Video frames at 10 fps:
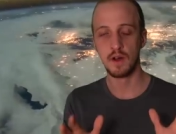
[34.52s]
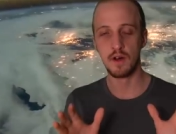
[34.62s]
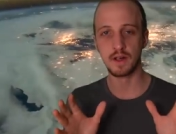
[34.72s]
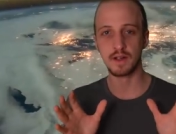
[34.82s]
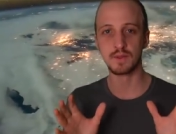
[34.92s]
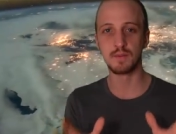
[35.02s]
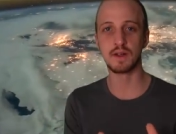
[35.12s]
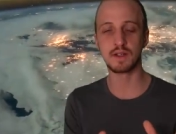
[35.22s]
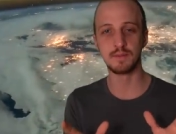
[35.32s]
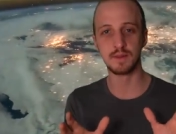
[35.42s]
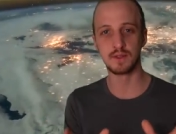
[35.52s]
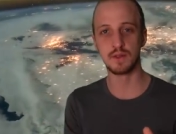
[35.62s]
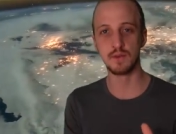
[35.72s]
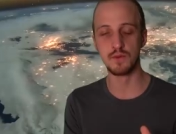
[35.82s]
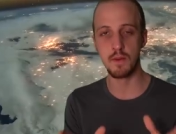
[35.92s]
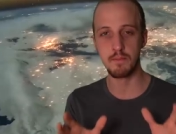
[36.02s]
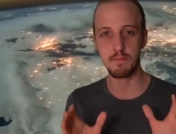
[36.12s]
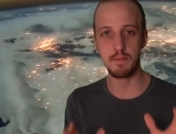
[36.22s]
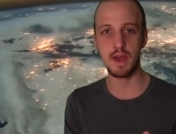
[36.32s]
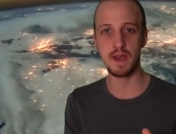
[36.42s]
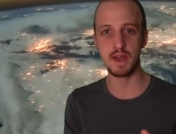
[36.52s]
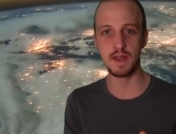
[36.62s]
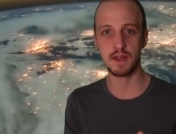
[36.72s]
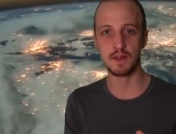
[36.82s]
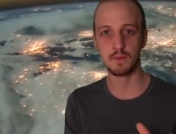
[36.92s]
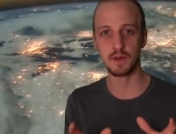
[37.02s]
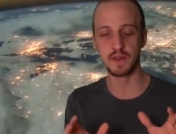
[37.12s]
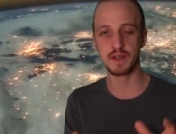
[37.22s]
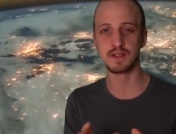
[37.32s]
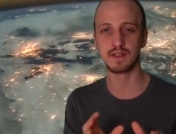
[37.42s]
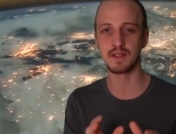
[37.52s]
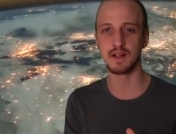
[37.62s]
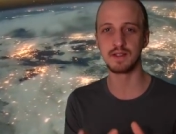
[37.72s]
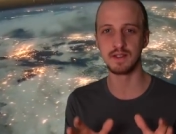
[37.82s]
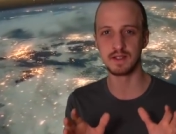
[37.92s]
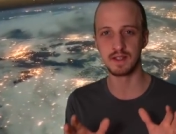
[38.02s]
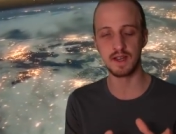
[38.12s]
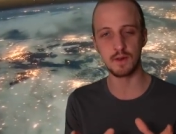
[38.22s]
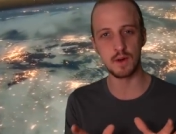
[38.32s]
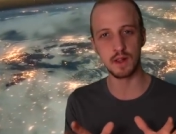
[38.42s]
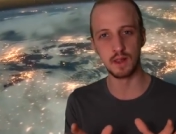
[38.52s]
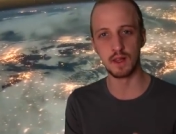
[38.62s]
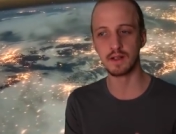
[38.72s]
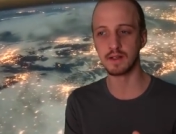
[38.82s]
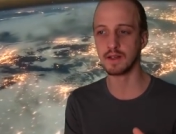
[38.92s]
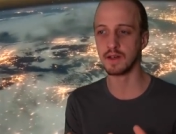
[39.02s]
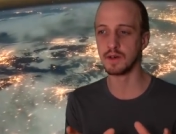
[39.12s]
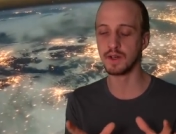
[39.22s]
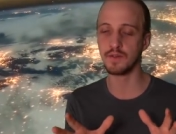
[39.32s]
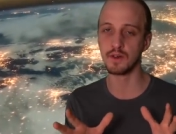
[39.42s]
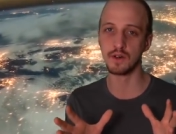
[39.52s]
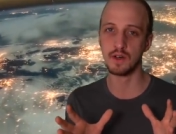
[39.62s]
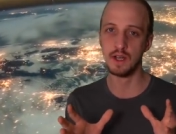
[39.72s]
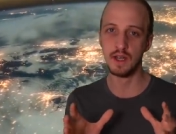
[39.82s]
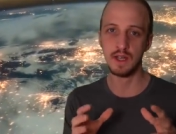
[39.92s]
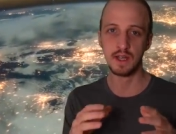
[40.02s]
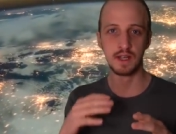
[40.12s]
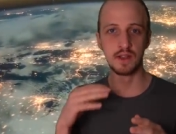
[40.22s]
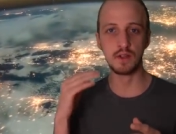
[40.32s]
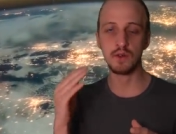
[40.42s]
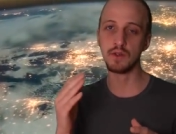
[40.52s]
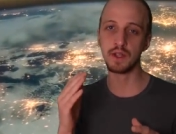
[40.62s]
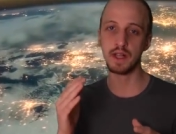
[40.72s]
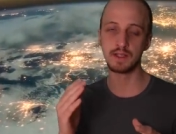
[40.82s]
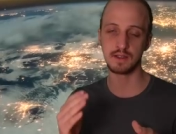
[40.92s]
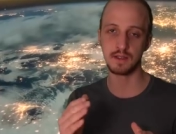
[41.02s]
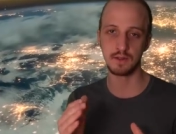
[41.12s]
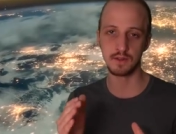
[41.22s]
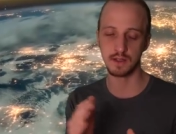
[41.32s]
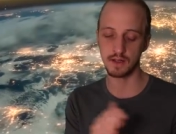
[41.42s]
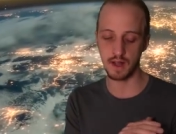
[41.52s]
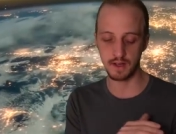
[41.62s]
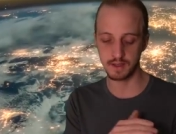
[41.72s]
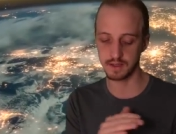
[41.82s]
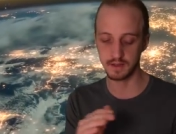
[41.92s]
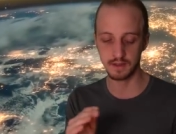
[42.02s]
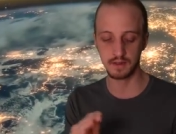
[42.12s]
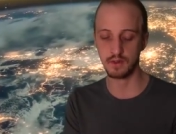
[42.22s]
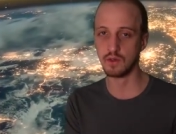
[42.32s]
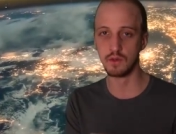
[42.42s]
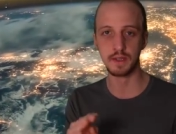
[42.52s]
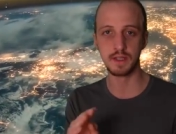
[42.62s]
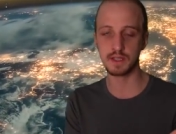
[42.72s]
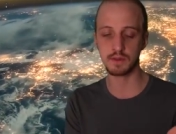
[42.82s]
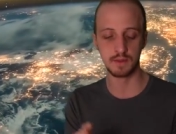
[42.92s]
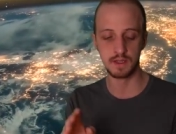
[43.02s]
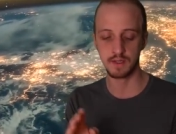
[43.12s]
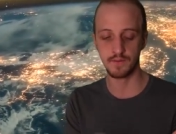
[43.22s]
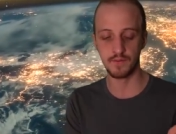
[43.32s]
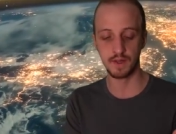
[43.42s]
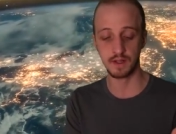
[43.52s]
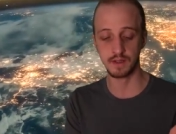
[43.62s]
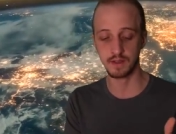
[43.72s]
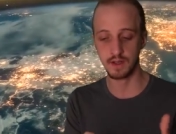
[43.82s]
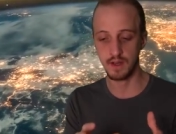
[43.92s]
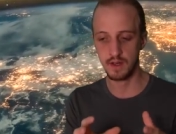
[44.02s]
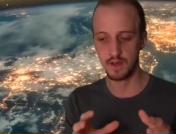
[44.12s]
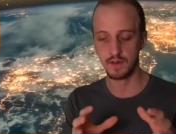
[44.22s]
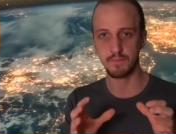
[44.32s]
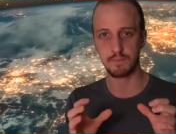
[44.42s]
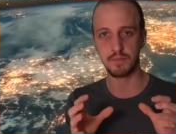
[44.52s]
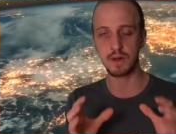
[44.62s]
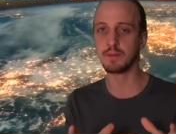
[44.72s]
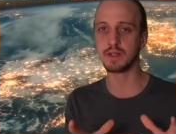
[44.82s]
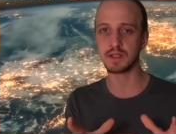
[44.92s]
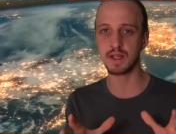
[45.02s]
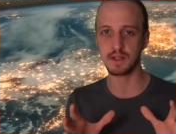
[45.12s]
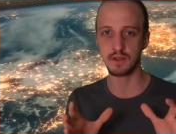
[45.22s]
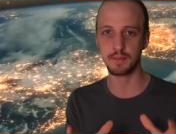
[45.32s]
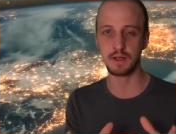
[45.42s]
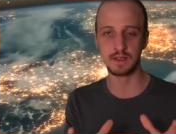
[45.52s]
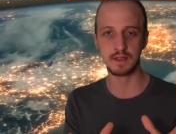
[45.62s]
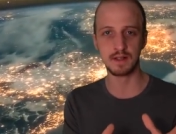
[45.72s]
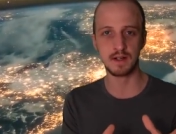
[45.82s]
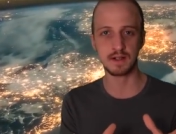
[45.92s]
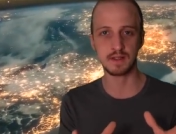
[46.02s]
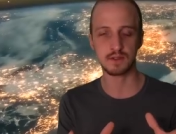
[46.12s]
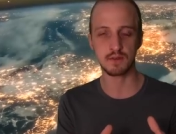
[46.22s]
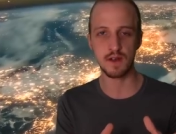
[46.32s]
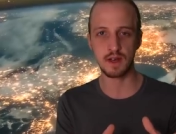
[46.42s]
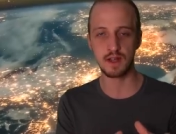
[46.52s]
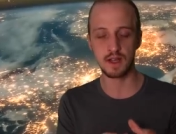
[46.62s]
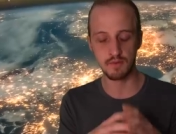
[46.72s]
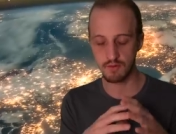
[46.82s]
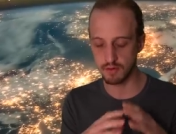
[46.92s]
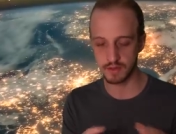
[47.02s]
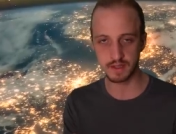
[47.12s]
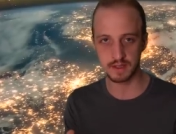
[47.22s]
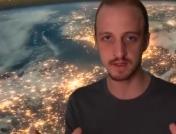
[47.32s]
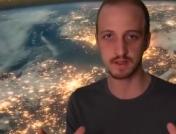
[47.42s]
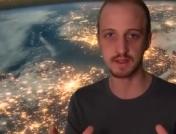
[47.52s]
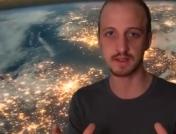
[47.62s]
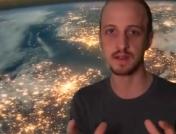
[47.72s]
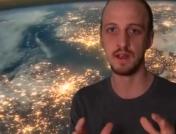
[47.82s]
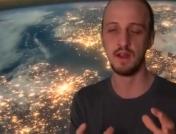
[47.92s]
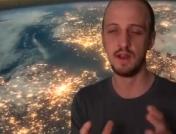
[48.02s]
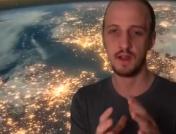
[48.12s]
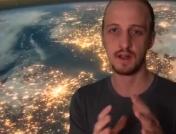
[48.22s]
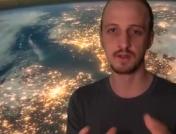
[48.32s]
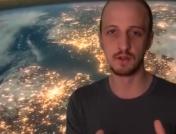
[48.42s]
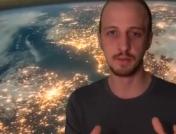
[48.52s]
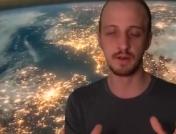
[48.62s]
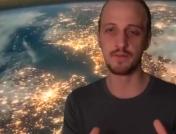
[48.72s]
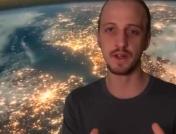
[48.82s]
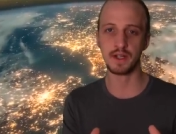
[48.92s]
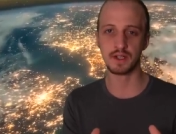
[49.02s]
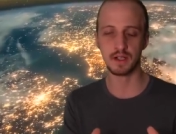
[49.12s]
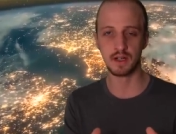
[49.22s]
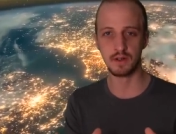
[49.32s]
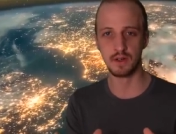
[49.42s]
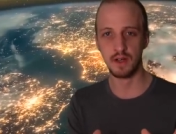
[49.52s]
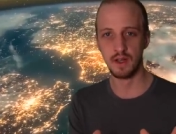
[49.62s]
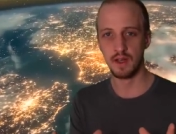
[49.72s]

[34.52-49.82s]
Alright guys, welcome to May, where things are starting to get quite light now, and if you're in the northern latitudes like Iceland, Norway, Sweden, Finland, you've pretty much said goodbye to darkness already. Aurora season has all but finished now,